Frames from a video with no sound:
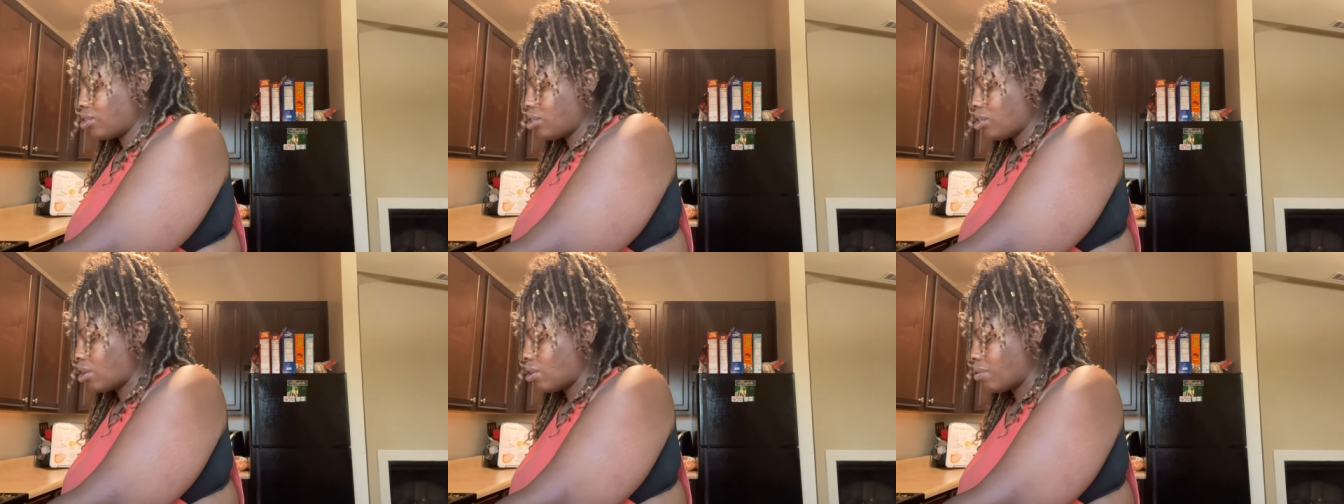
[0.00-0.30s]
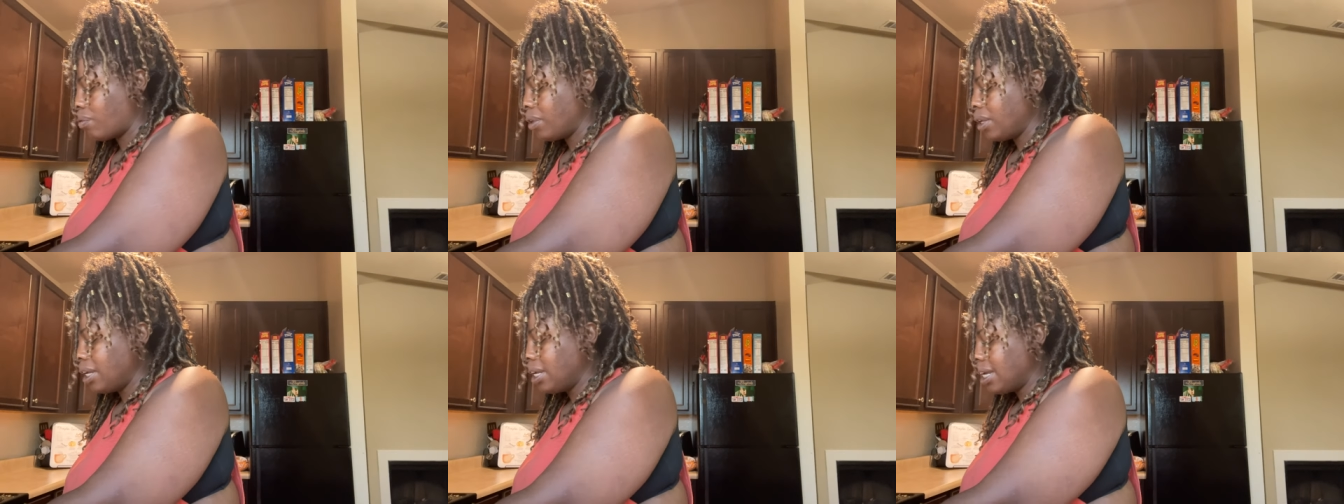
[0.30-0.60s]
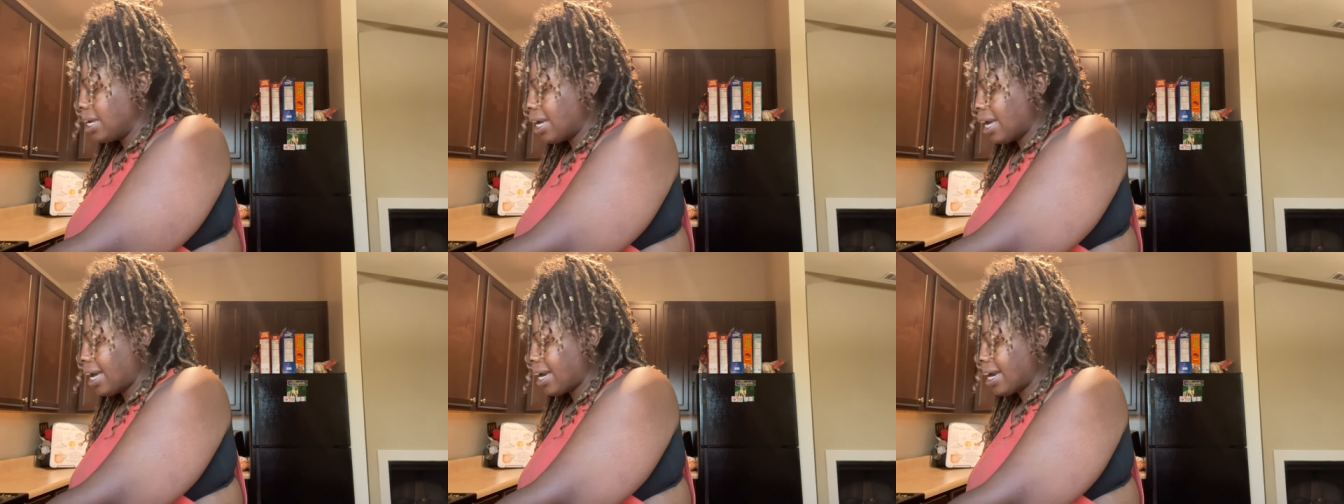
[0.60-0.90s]
So,
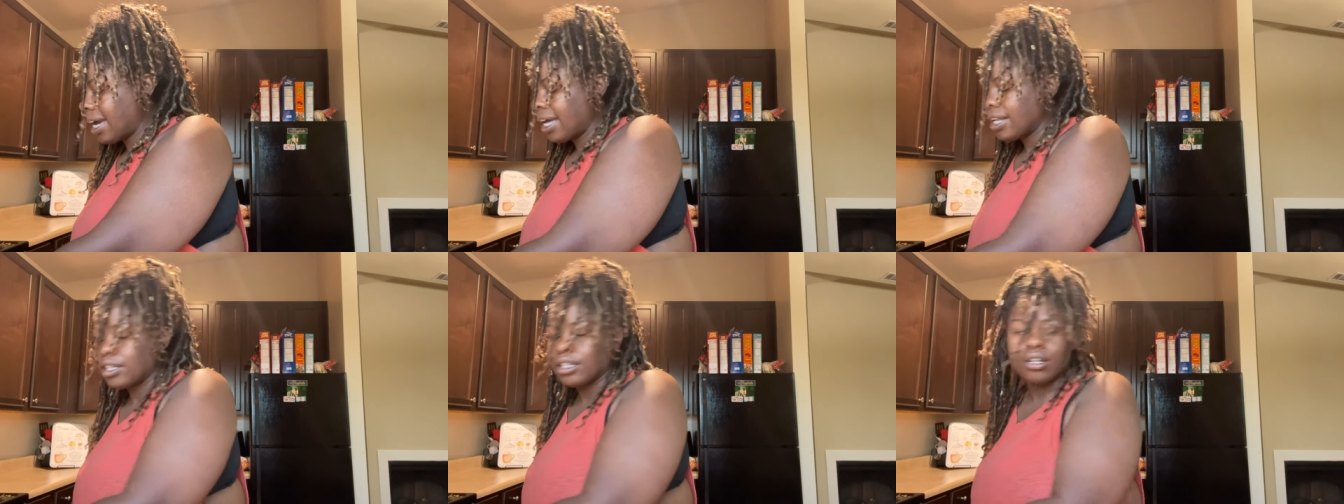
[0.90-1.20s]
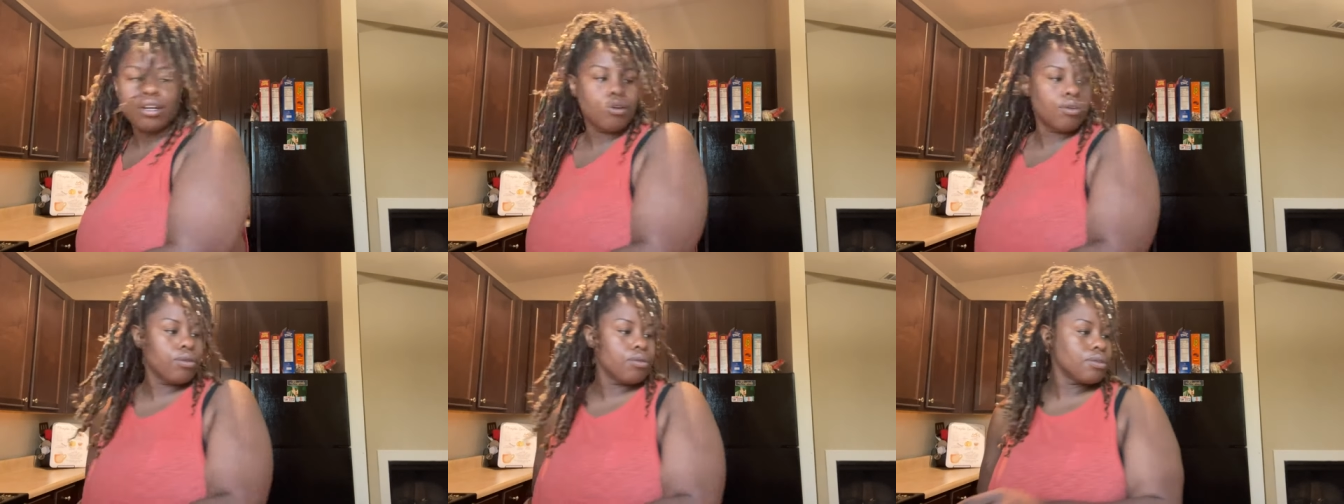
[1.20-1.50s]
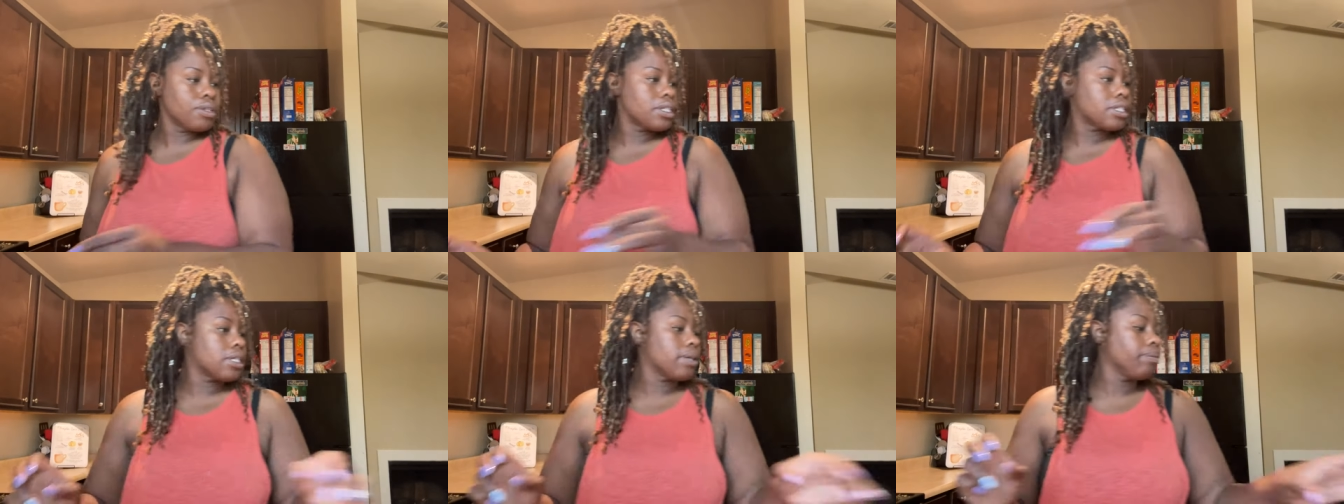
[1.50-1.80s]
I got
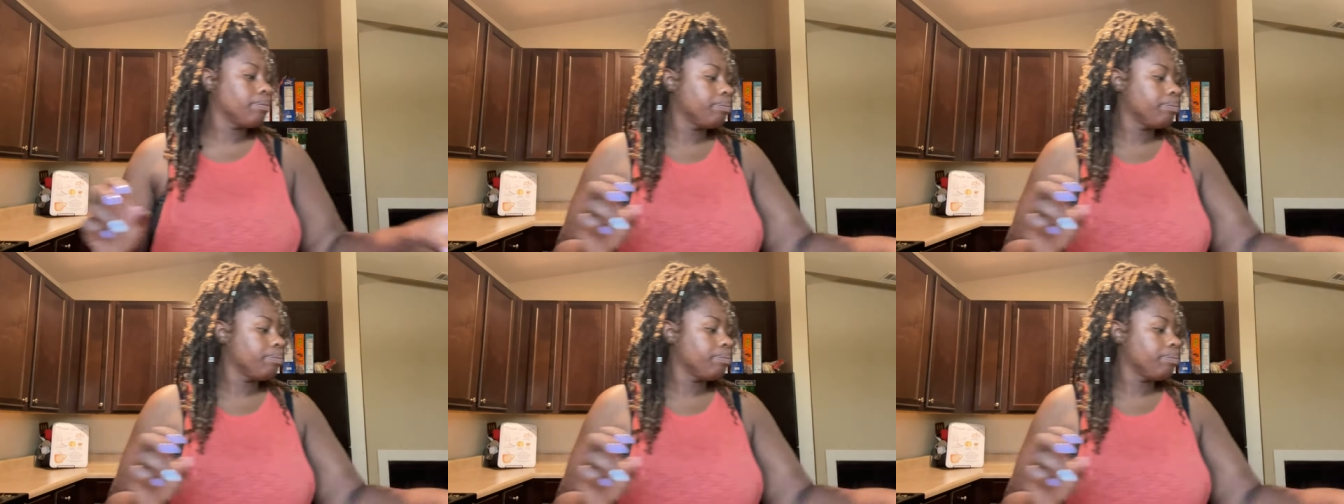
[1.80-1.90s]
those.